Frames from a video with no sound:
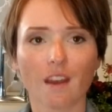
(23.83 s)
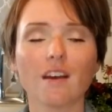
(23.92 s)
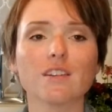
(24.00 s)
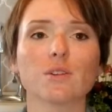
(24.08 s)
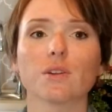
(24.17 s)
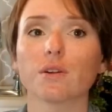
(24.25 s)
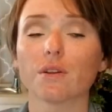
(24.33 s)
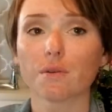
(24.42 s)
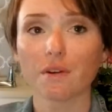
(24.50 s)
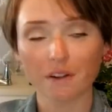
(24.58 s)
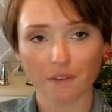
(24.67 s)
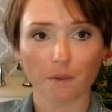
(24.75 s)
So there are
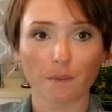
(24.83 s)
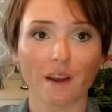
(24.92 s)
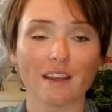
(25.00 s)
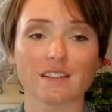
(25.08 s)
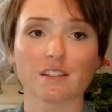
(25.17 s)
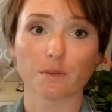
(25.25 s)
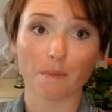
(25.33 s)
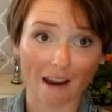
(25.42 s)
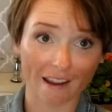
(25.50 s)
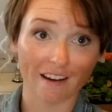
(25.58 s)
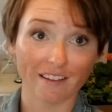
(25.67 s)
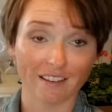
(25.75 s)
3 different ways to
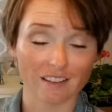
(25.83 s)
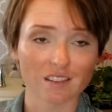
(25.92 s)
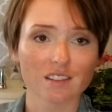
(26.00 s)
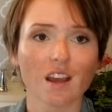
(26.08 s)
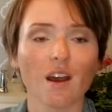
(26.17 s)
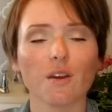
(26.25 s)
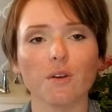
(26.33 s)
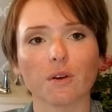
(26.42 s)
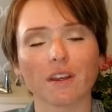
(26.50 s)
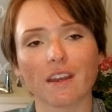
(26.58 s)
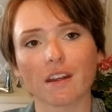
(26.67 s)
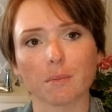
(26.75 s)
buy onions. You
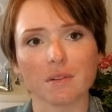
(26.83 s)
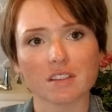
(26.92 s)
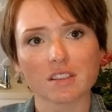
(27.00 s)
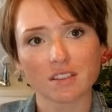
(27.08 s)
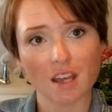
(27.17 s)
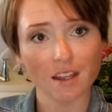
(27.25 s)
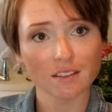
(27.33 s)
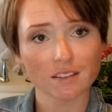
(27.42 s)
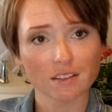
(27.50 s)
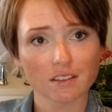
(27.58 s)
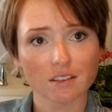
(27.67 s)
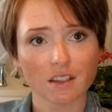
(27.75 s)
can get them in
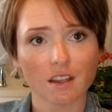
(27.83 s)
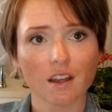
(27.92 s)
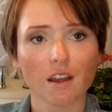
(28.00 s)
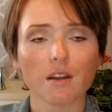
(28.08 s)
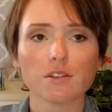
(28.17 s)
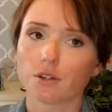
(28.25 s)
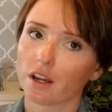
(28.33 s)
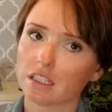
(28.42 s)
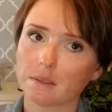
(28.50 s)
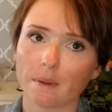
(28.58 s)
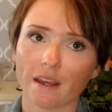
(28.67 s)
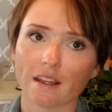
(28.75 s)
sets,
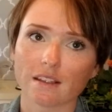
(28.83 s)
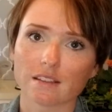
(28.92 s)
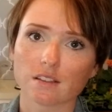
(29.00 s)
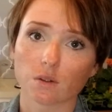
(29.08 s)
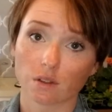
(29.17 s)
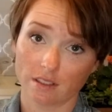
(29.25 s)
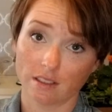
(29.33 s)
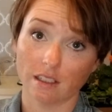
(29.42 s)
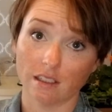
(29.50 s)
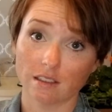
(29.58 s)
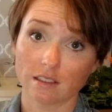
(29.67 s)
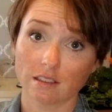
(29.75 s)
transplants, or
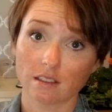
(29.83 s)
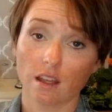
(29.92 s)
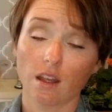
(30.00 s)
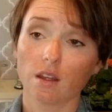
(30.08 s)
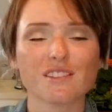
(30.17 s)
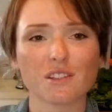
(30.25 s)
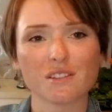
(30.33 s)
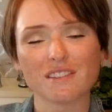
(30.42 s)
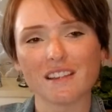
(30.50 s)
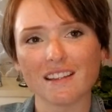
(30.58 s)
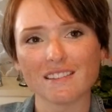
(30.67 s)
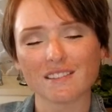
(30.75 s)
seeds. So
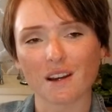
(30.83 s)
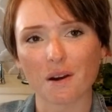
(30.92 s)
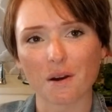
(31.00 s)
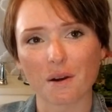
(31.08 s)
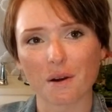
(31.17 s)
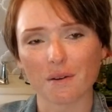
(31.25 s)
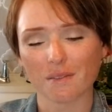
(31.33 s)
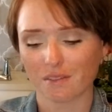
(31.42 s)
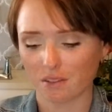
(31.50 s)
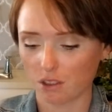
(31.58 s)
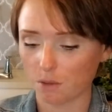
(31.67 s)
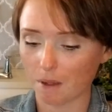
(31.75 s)
sets are
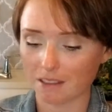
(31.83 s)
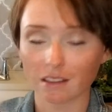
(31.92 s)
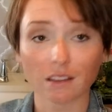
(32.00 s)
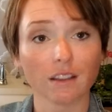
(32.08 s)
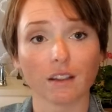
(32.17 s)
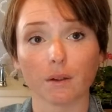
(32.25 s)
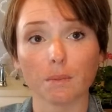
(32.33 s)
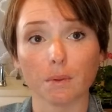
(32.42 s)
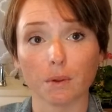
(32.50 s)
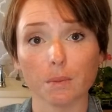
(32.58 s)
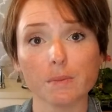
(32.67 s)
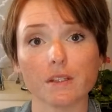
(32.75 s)
just basically little
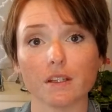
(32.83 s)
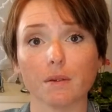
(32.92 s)
bulbs that you